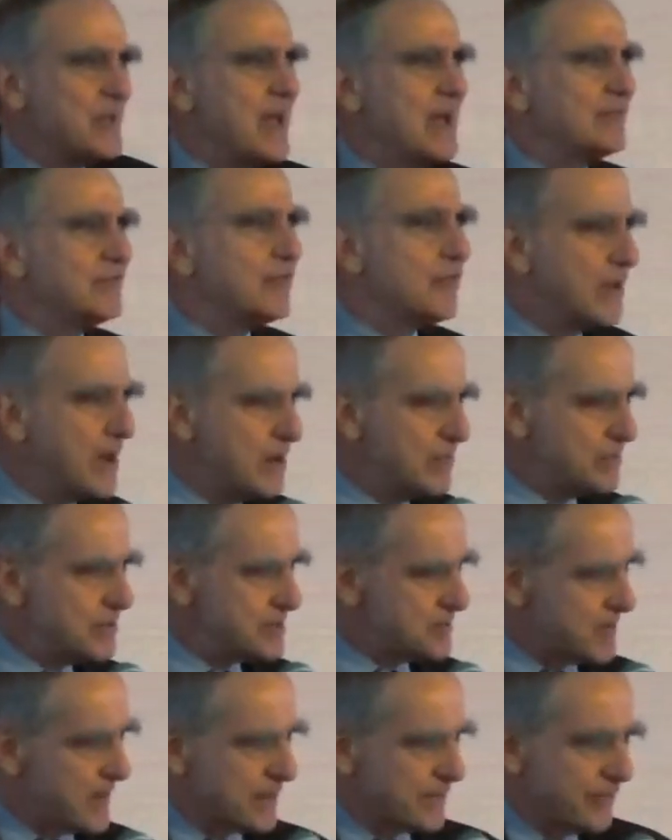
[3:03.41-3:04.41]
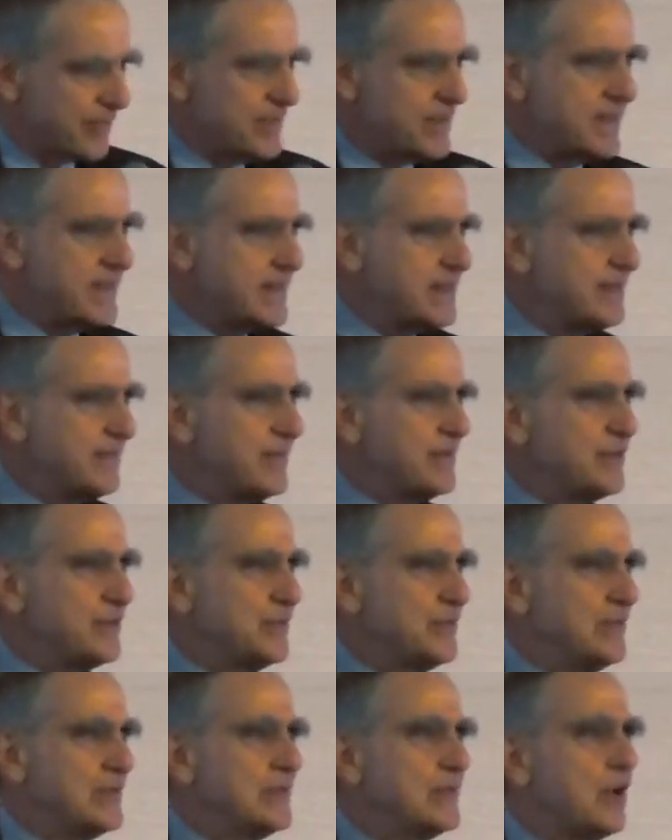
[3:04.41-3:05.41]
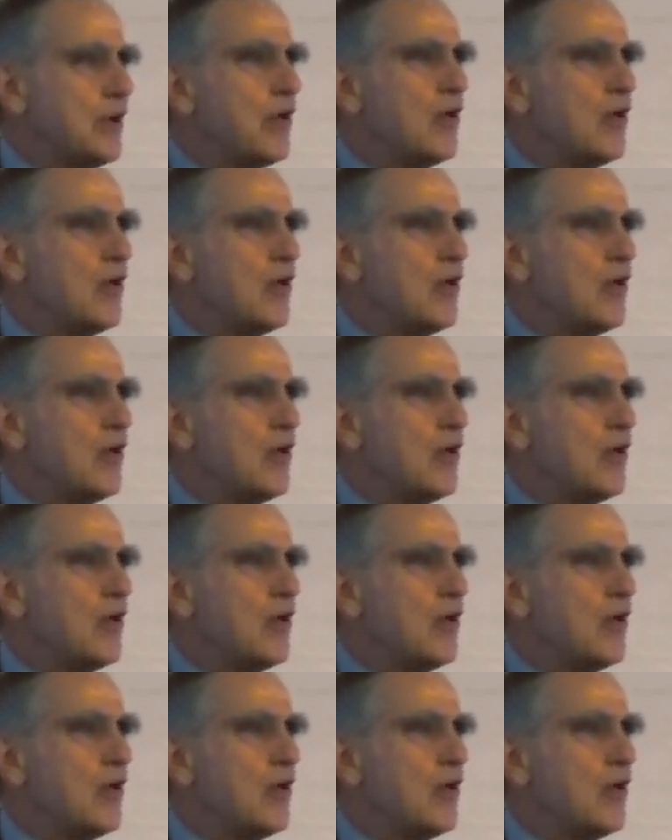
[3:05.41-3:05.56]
we have great respect for the individual.